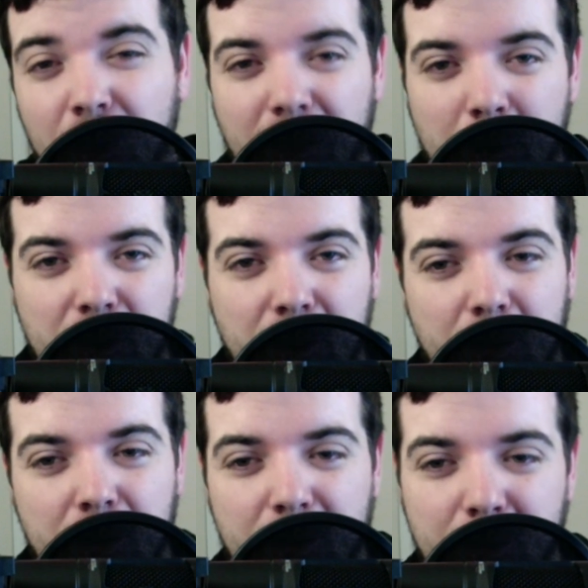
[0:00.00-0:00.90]
of
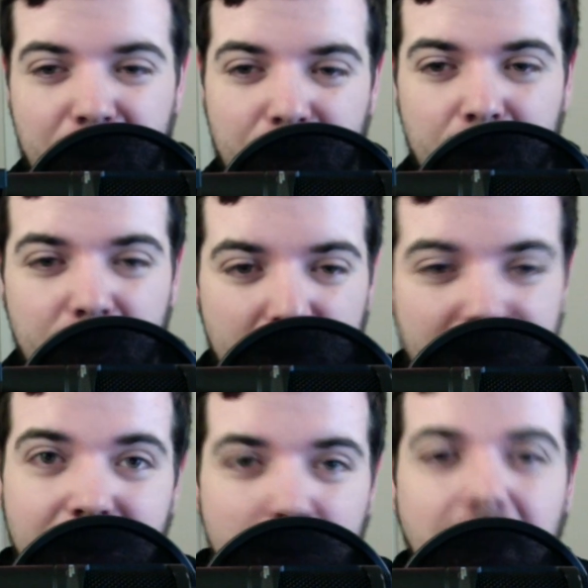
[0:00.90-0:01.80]
episodes in reserve or
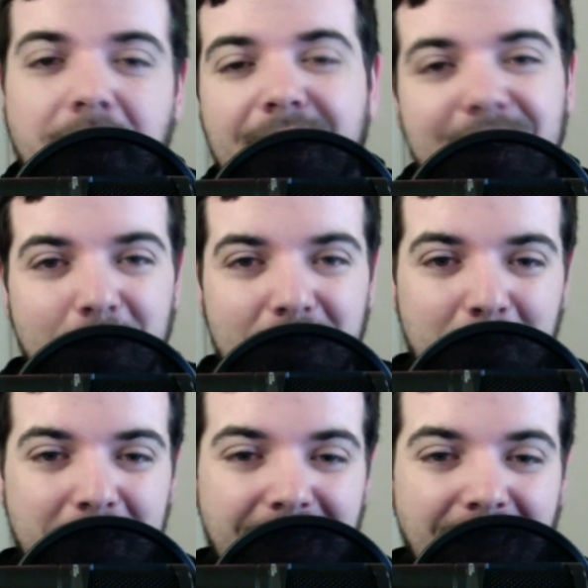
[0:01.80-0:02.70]
in the bank, so to
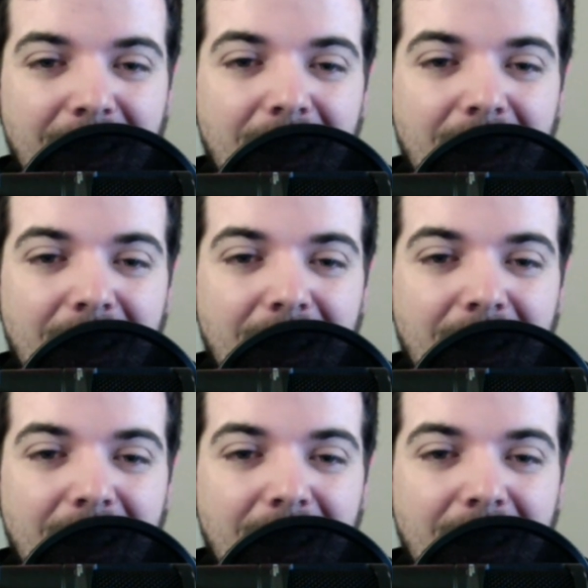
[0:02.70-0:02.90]
speak,